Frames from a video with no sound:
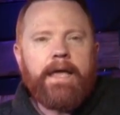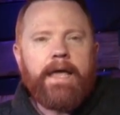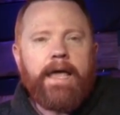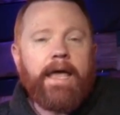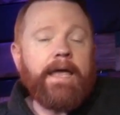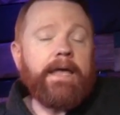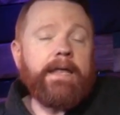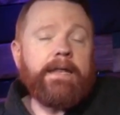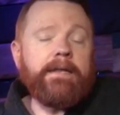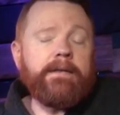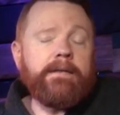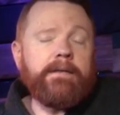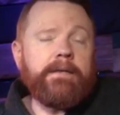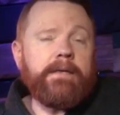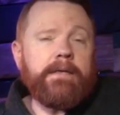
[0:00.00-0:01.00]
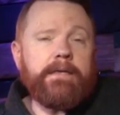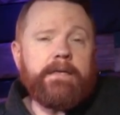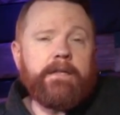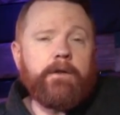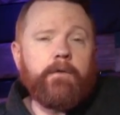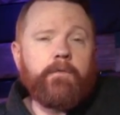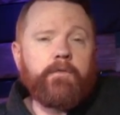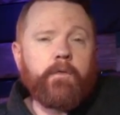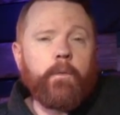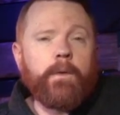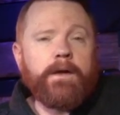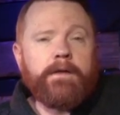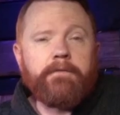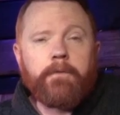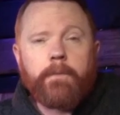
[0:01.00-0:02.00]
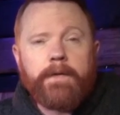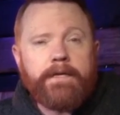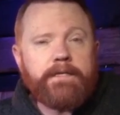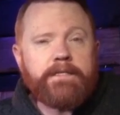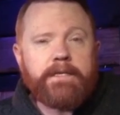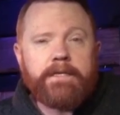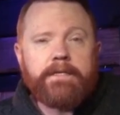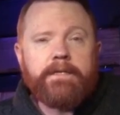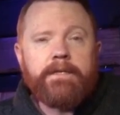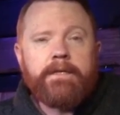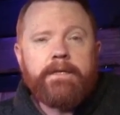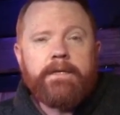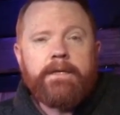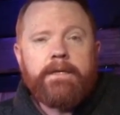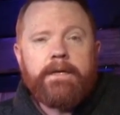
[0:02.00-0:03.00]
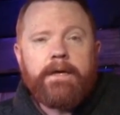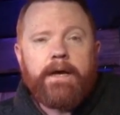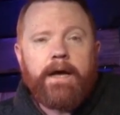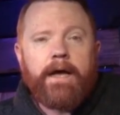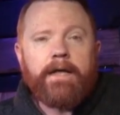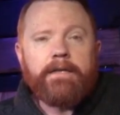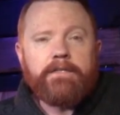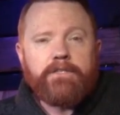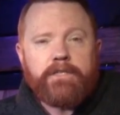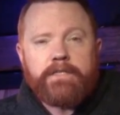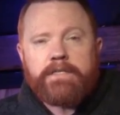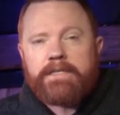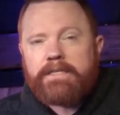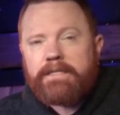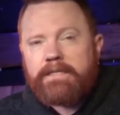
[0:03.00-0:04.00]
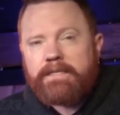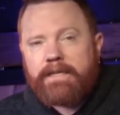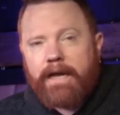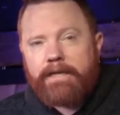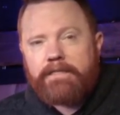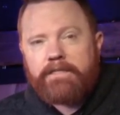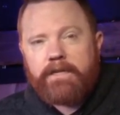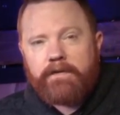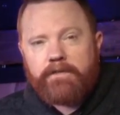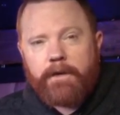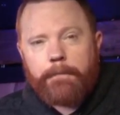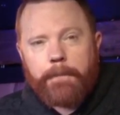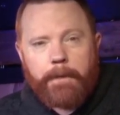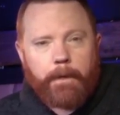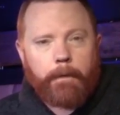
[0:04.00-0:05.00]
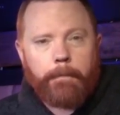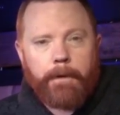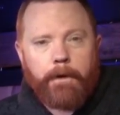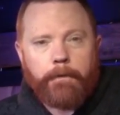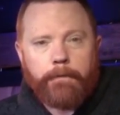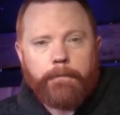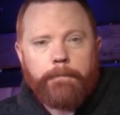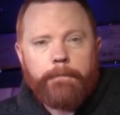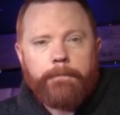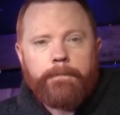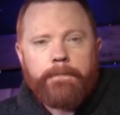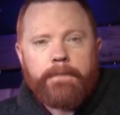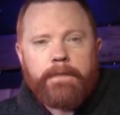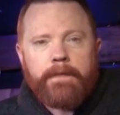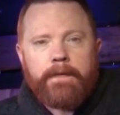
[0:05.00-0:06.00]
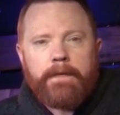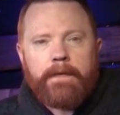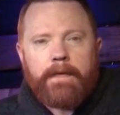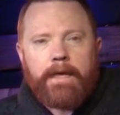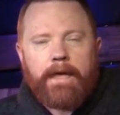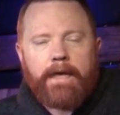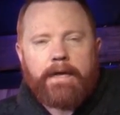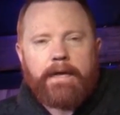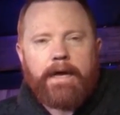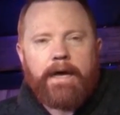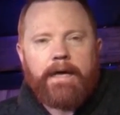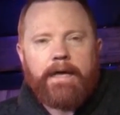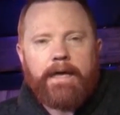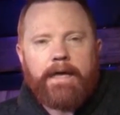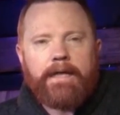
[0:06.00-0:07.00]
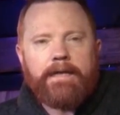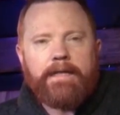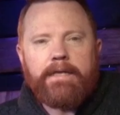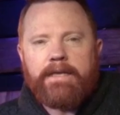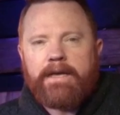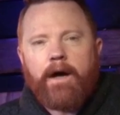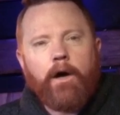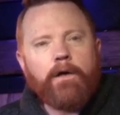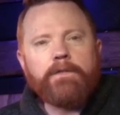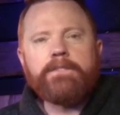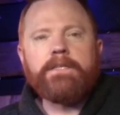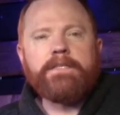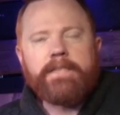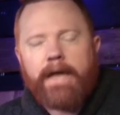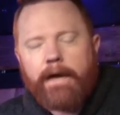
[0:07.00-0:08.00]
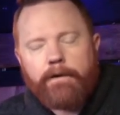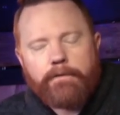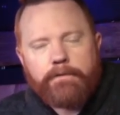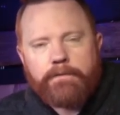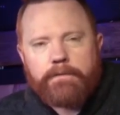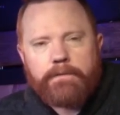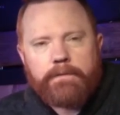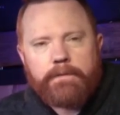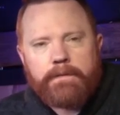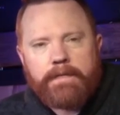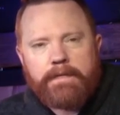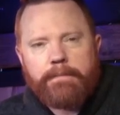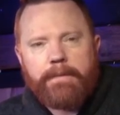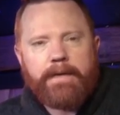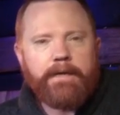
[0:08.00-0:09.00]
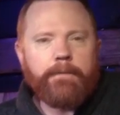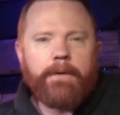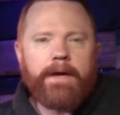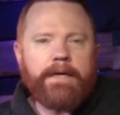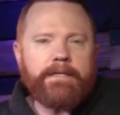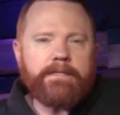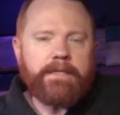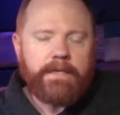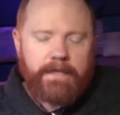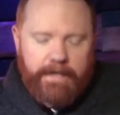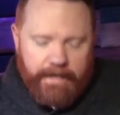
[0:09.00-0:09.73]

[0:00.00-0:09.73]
And, you know, for whatever reason, Jesus decides to jump in our boat. And he calls us out in many ways.